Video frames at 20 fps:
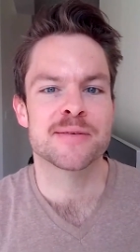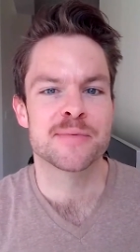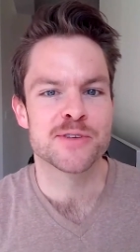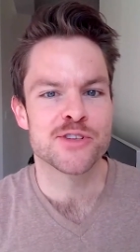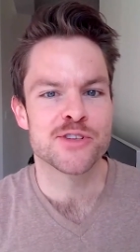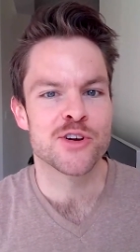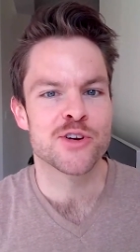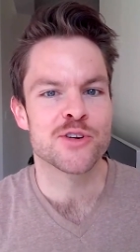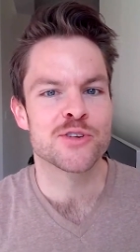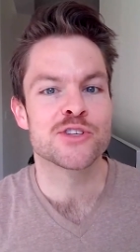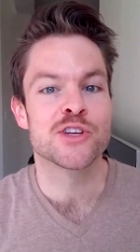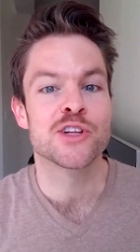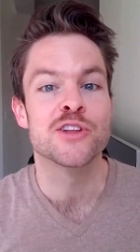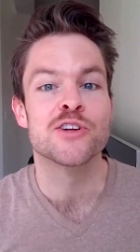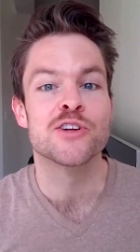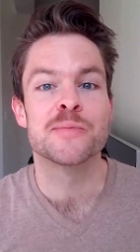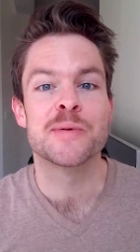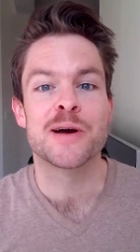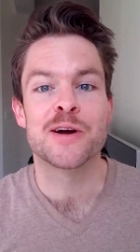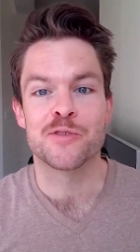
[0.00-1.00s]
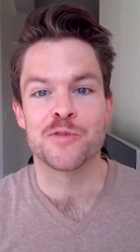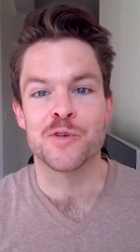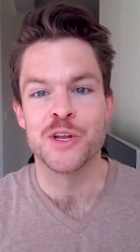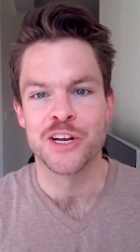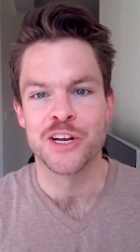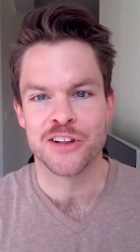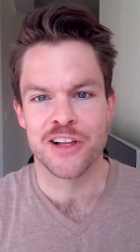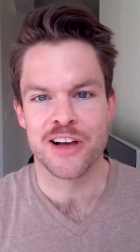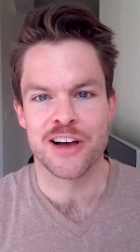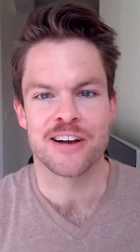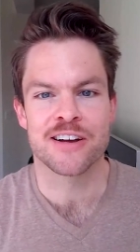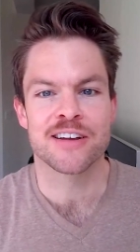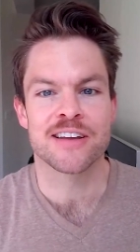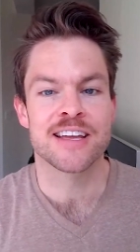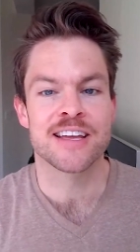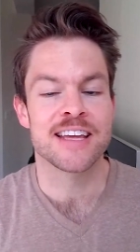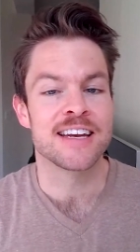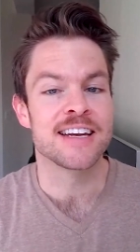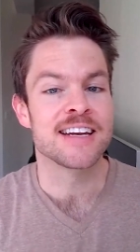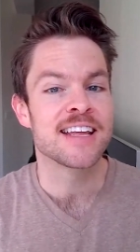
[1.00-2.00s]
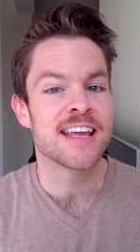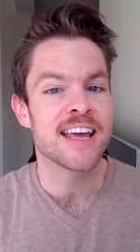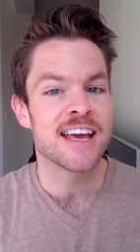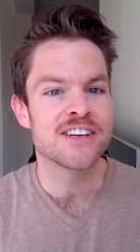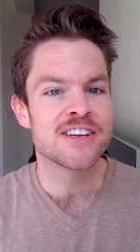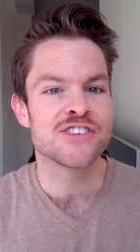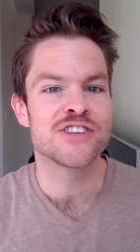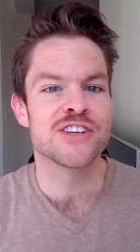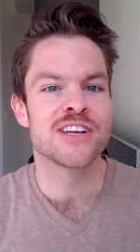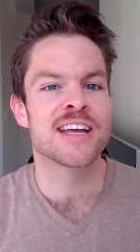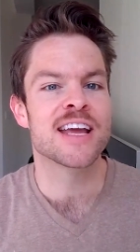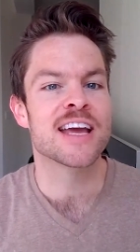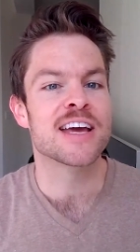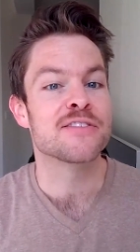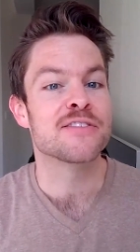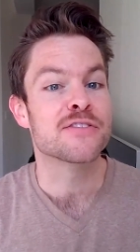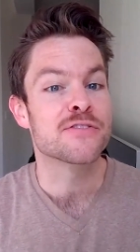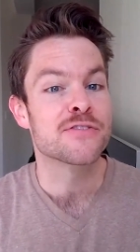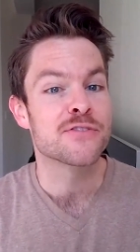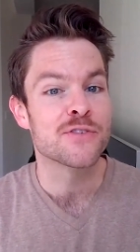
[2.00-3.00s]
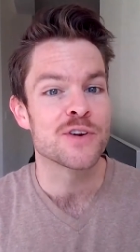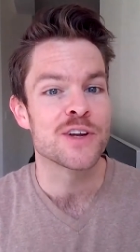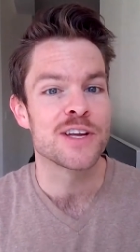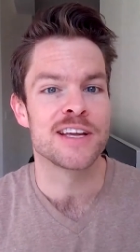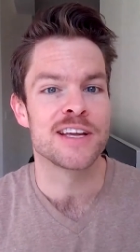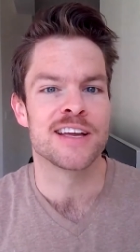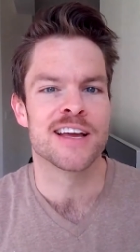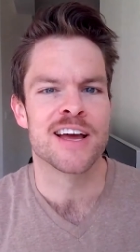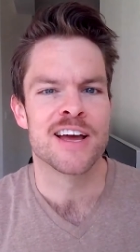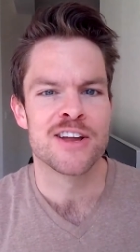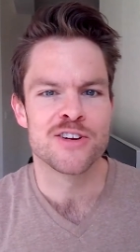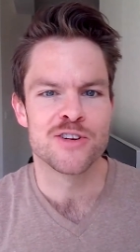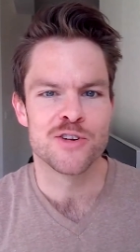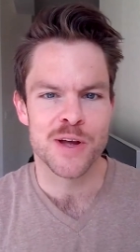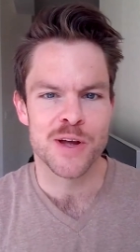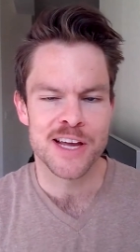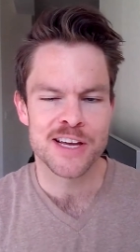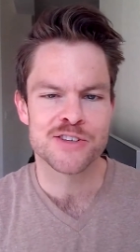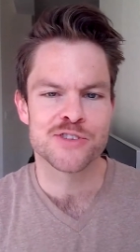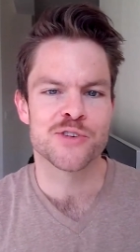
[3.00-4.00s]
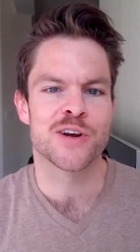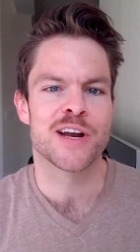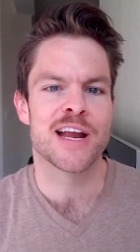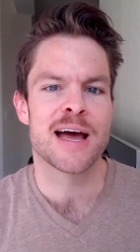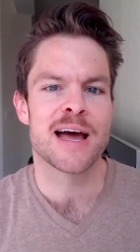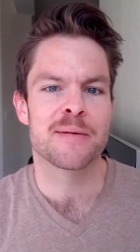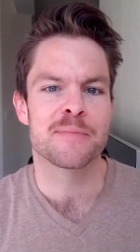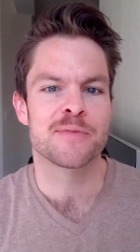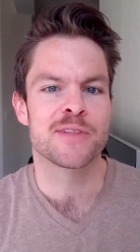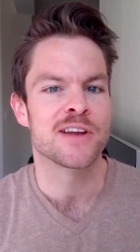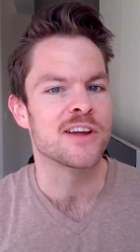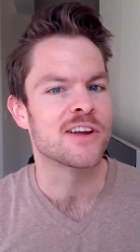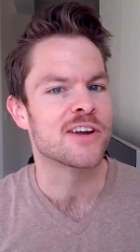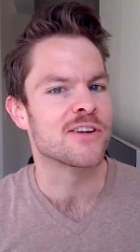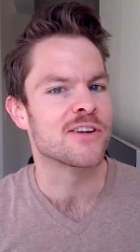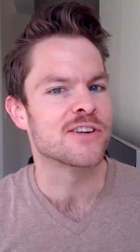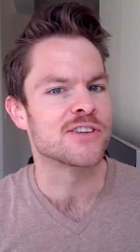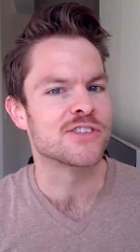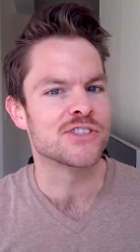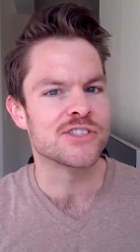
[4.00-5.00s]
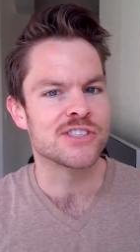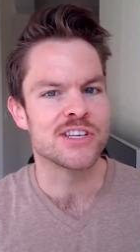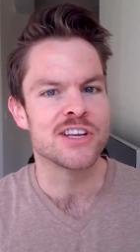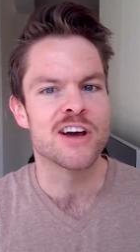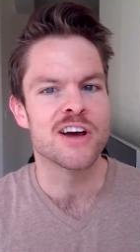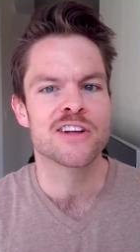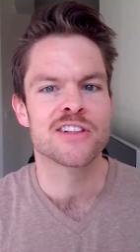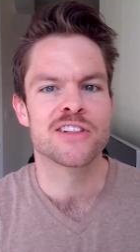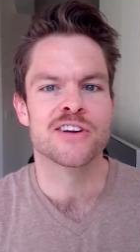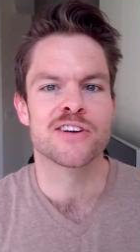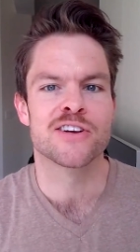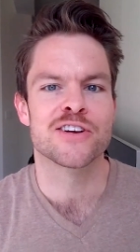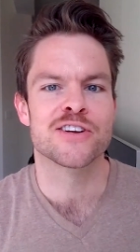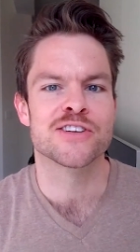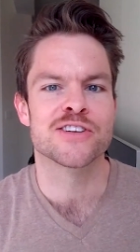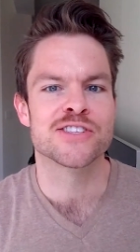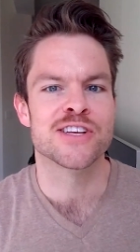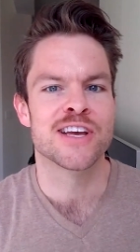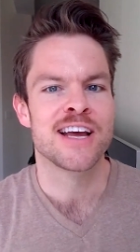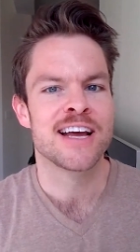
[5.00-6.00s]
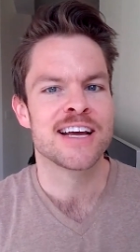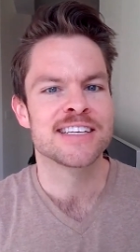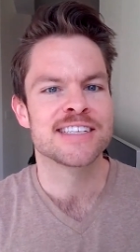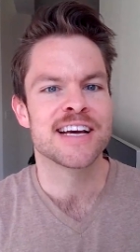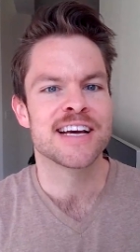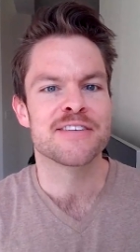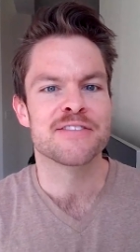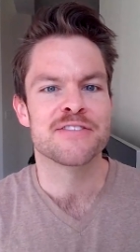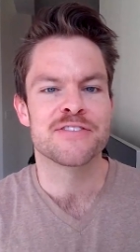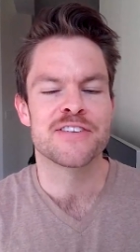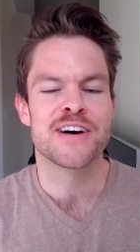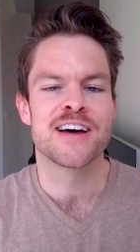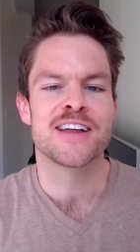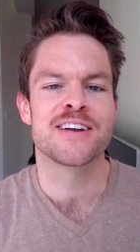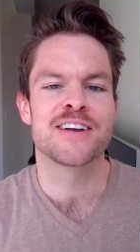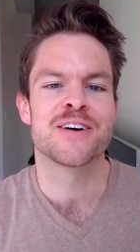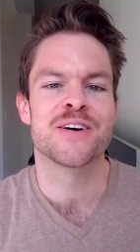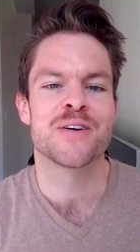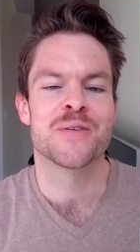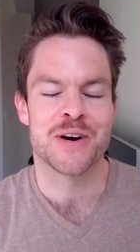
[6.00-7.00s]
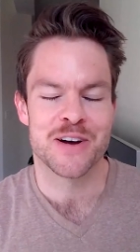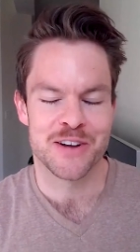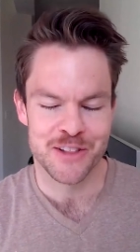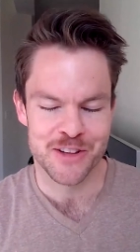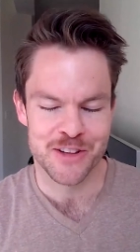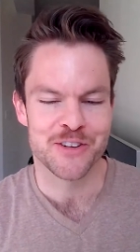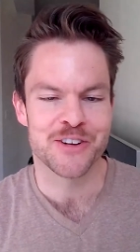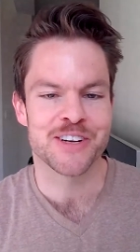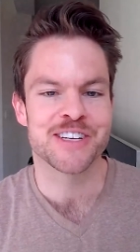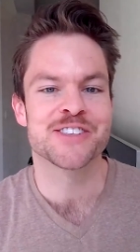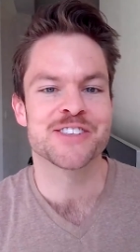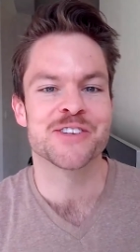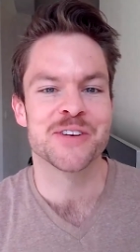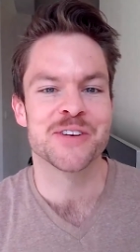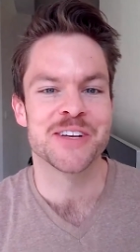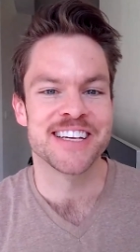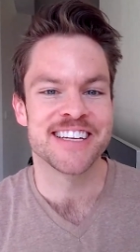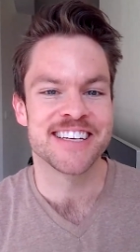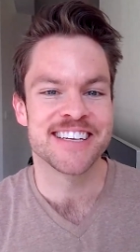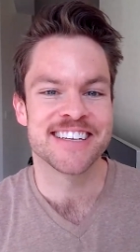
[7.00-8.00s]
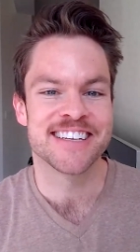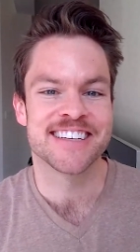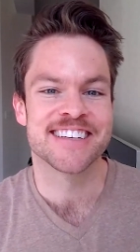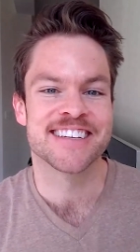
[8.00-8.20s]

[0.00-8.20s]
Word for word: episode to learn about Read Along, an engaging and free new Android app that encourages young learners to have fun while learning to read.